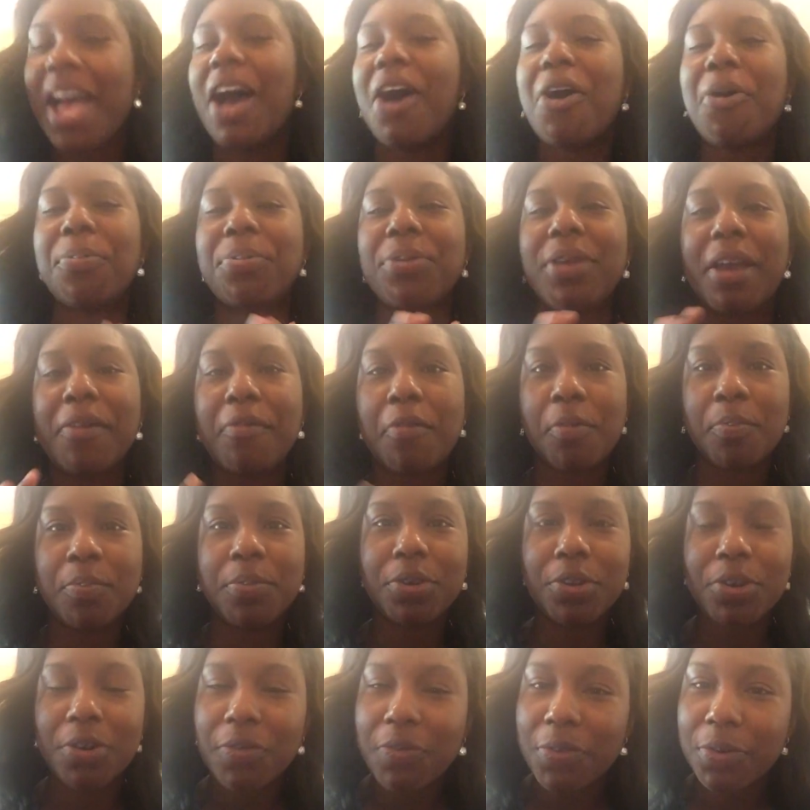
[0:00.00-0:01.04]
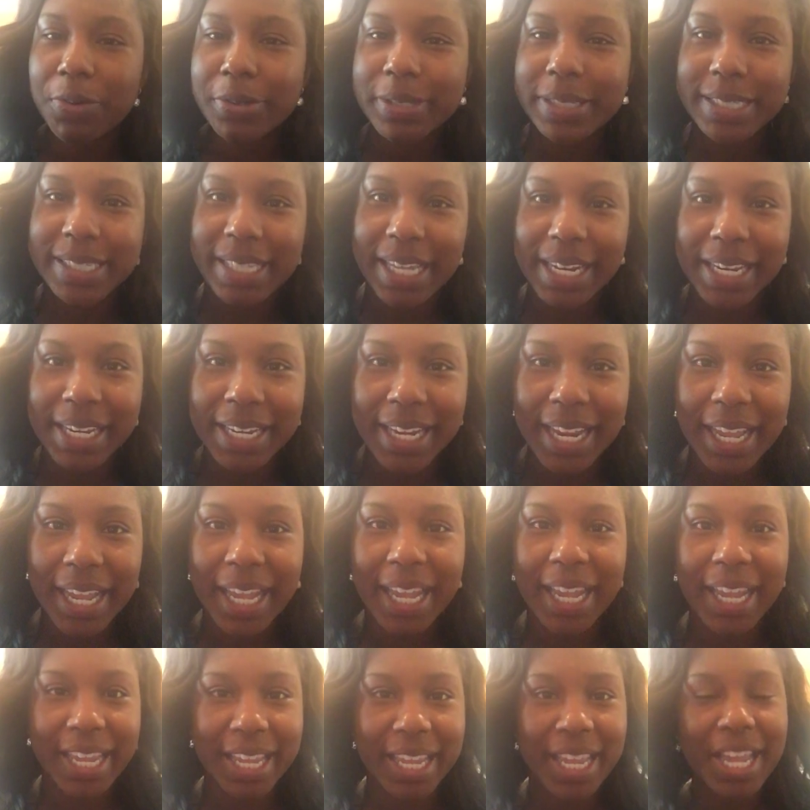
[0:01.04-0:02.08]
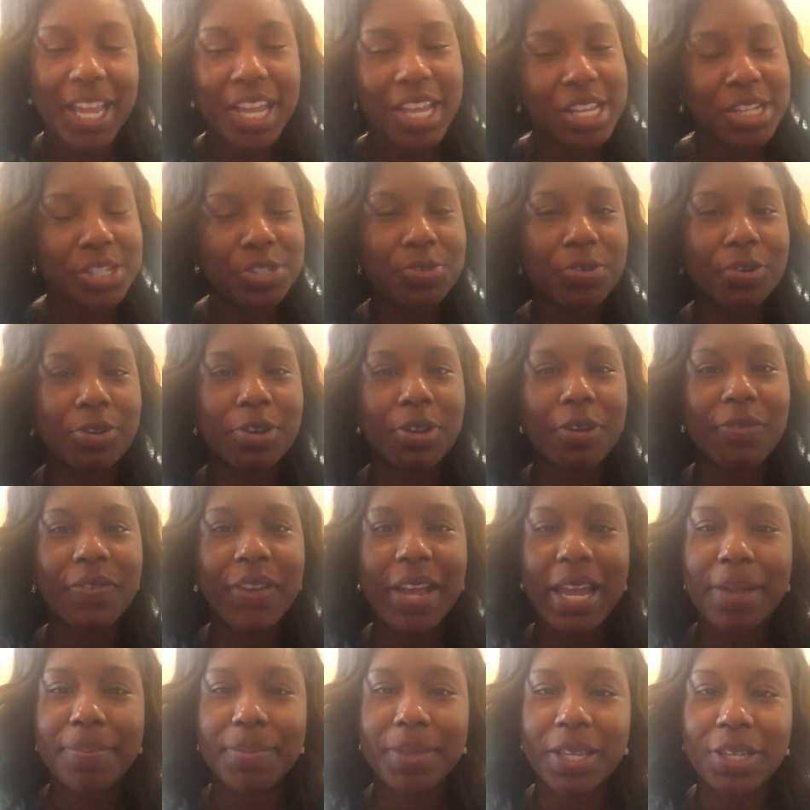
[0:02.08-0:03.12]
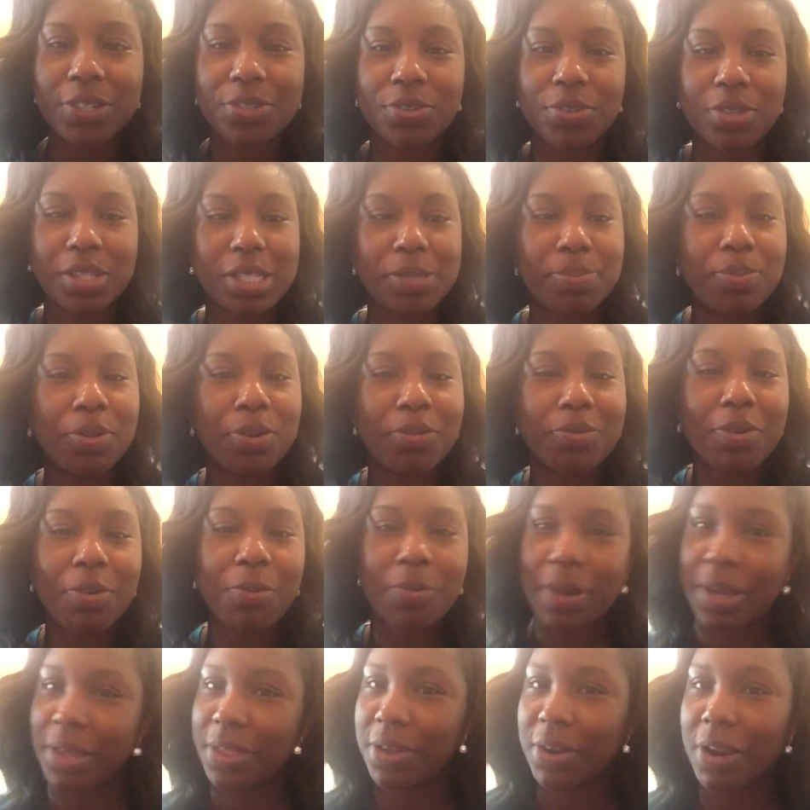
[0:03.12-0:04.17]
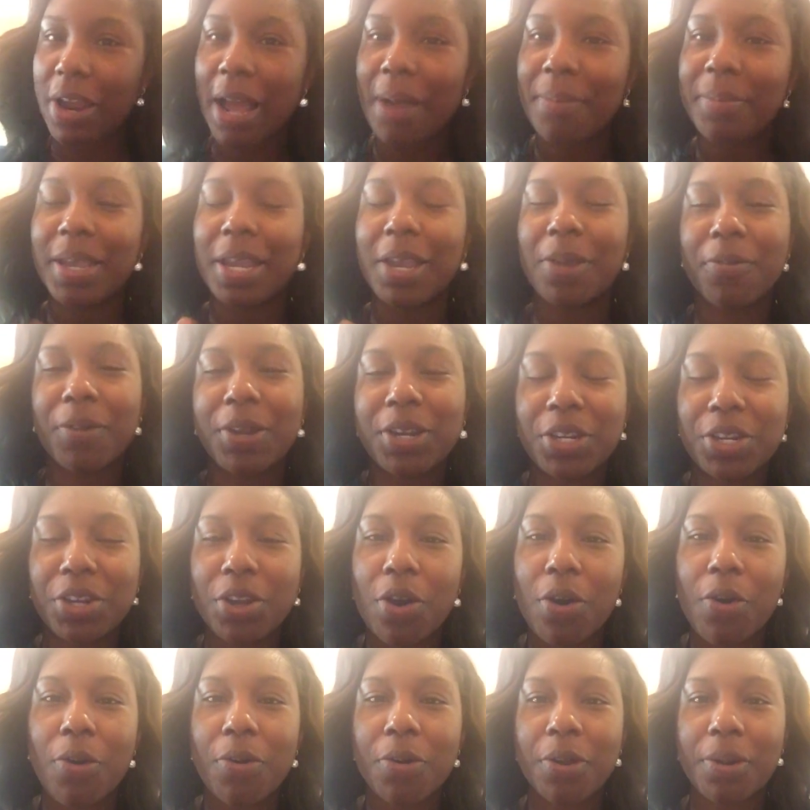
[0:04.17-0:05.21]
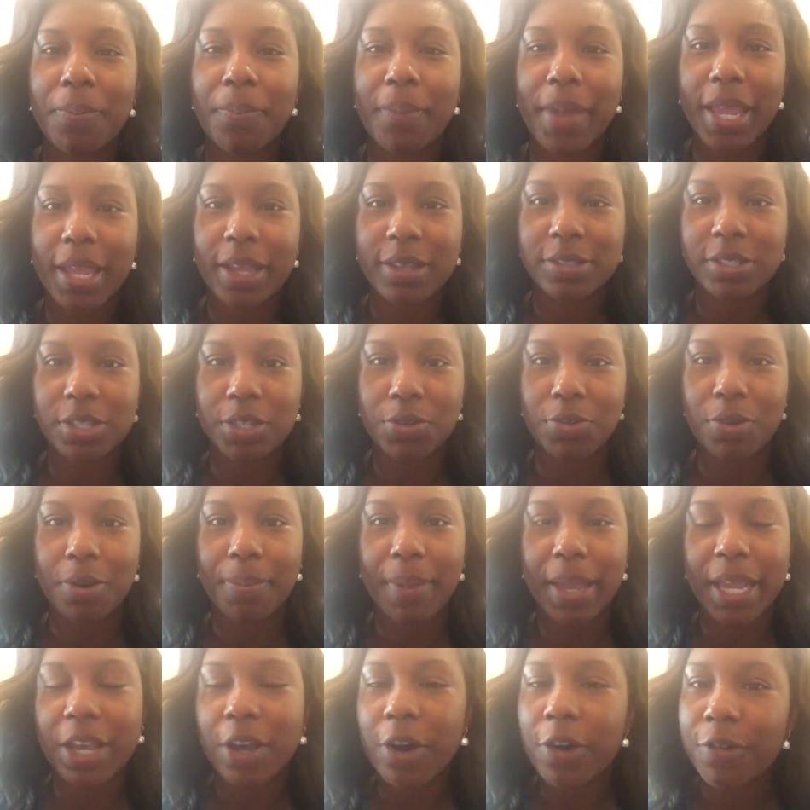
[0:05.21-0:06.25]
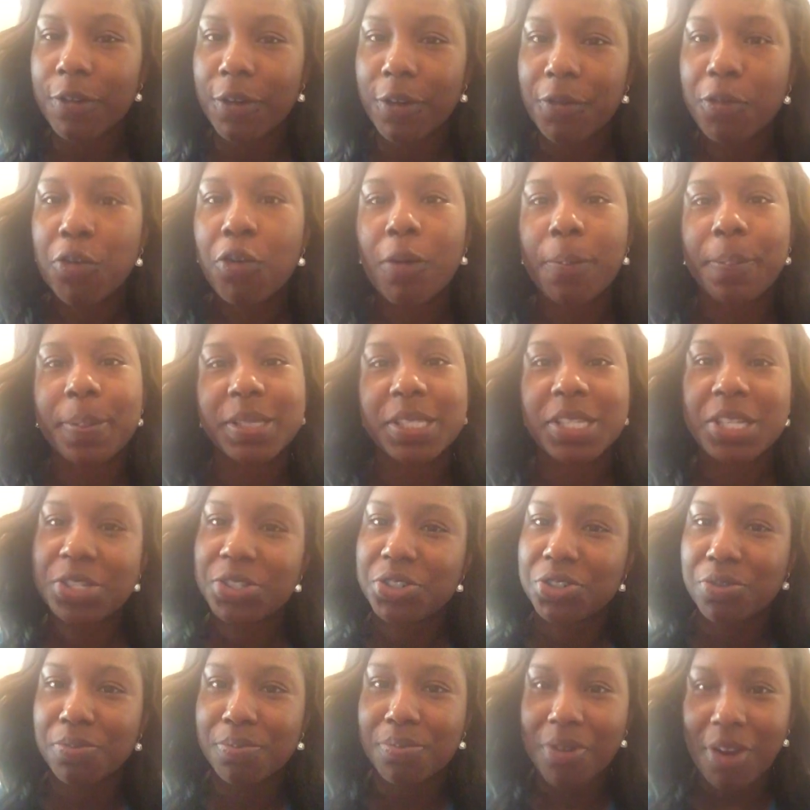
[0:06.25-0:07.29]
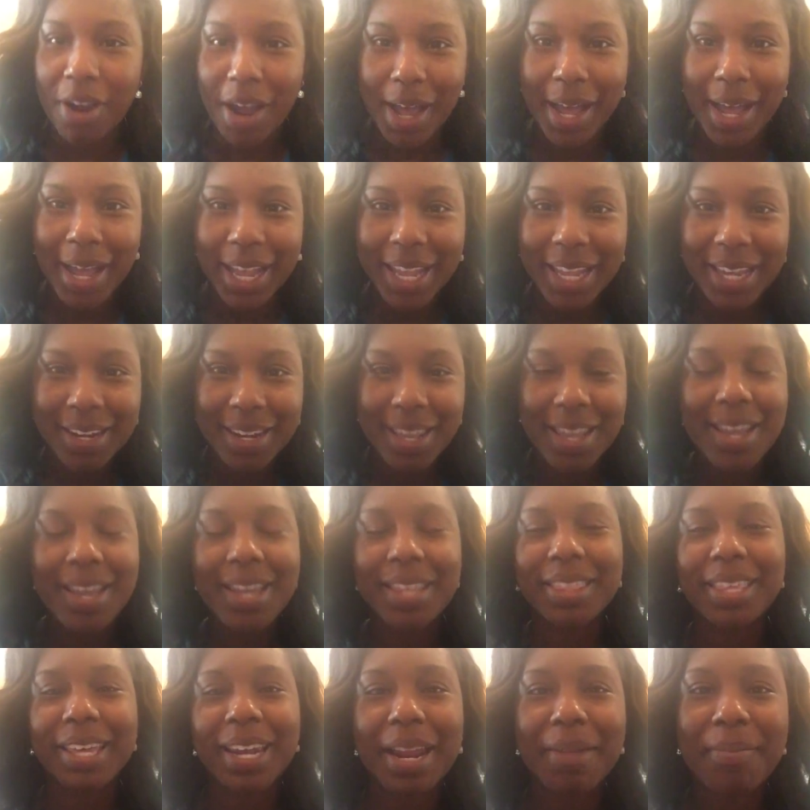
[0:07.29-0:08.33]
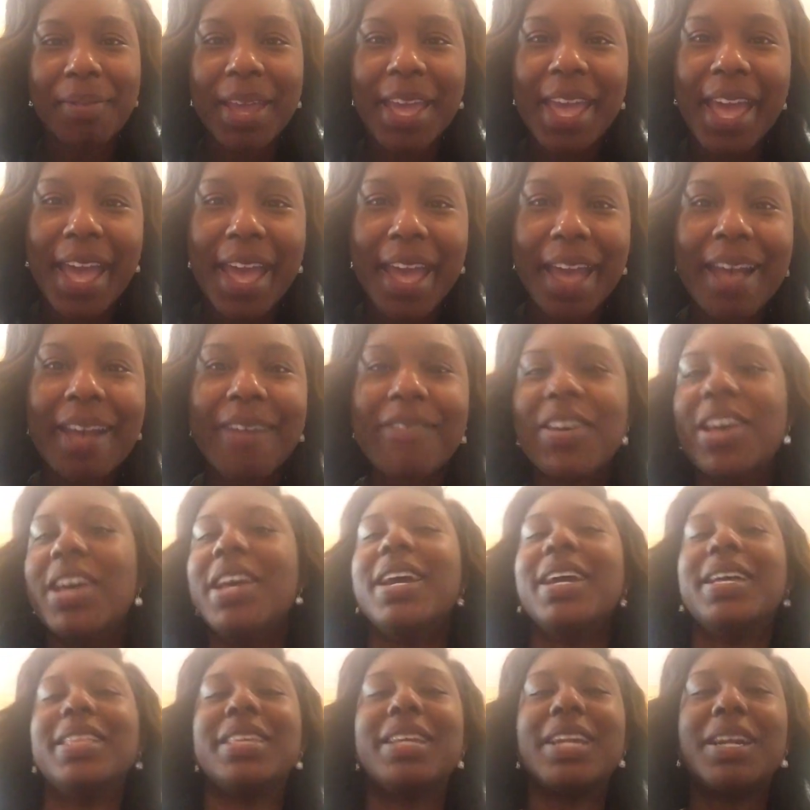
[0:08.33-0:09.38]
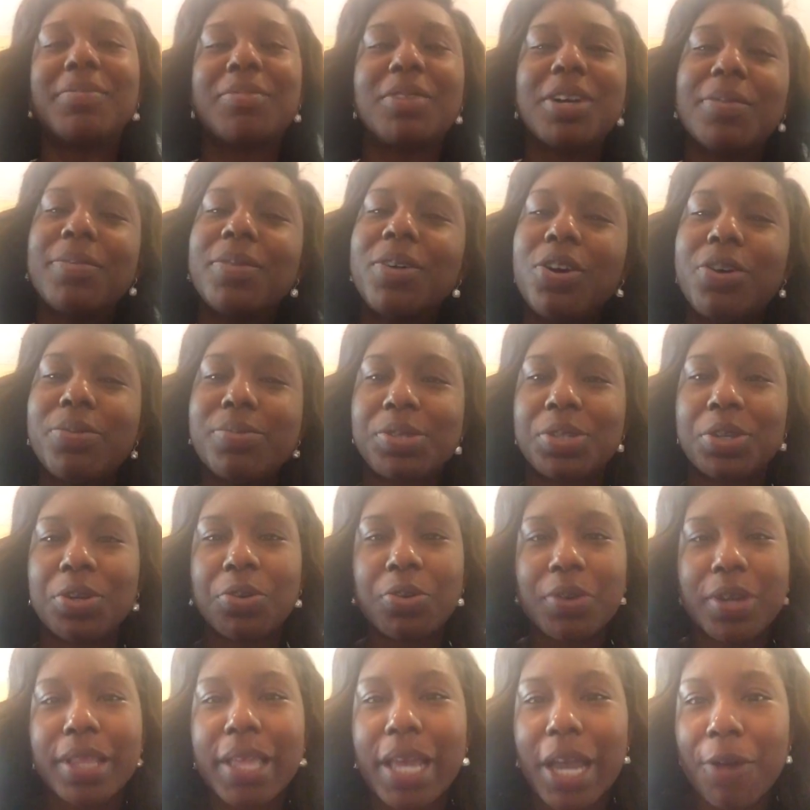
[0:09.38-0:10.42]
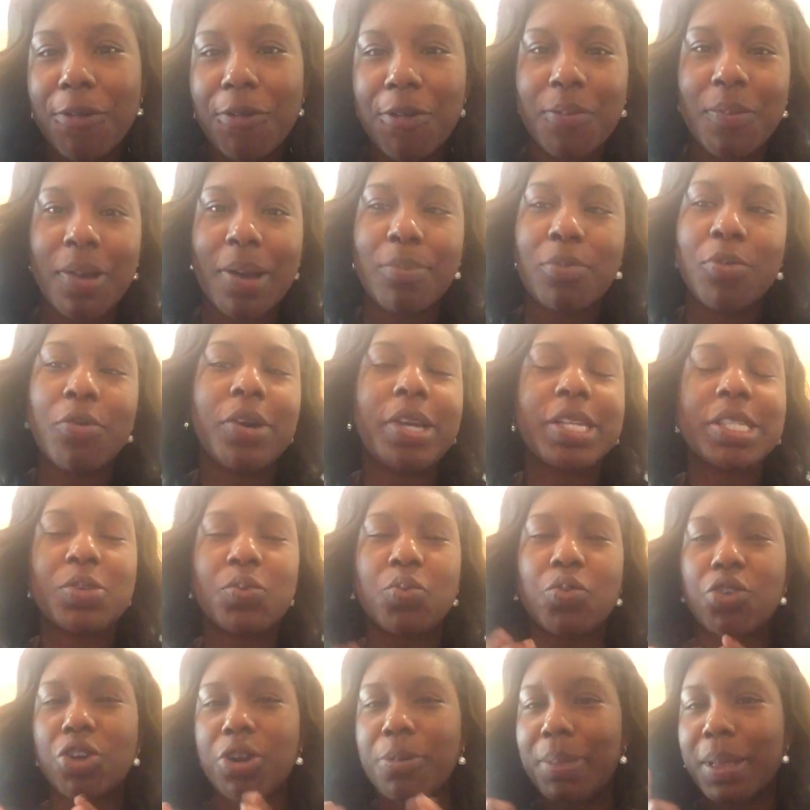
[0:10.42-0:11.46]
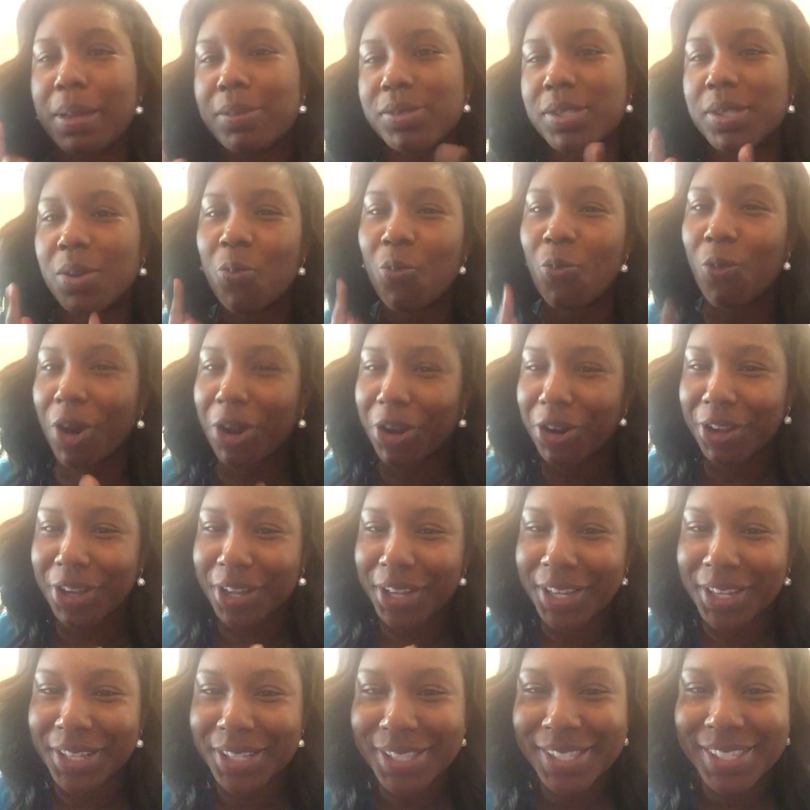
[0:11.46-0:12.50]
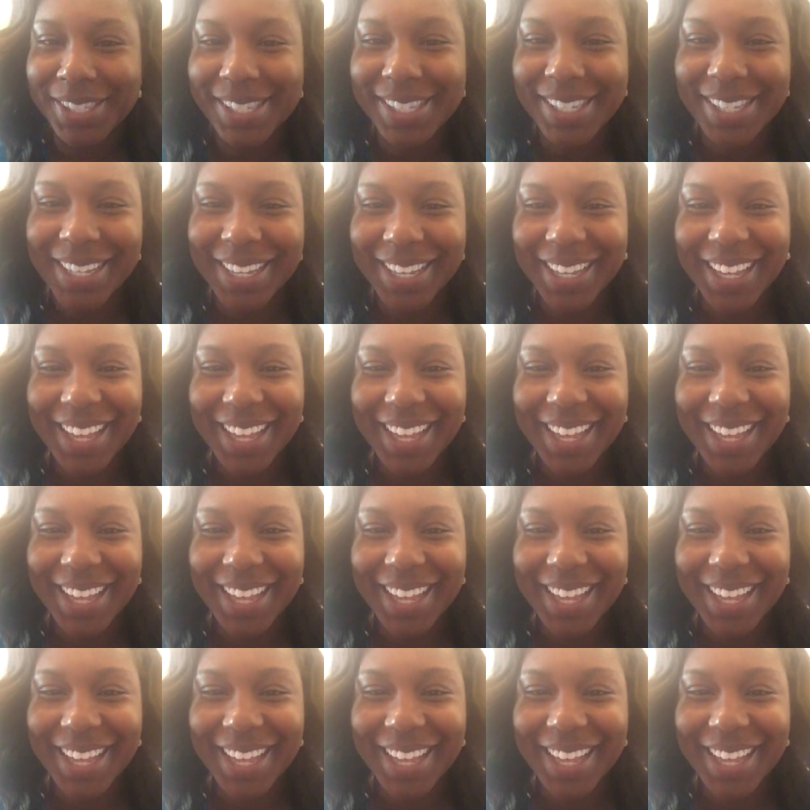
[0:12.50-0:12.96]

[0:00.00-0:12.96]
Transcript: I hope you have a beautiful Sunday. Enjoy your family. Enjoy this beautiful weather. I'm getting ready to go on to do a makeover for a potential bride that I may have. And then I'm coming home to grill out with my boys and we're going to play with some water guns.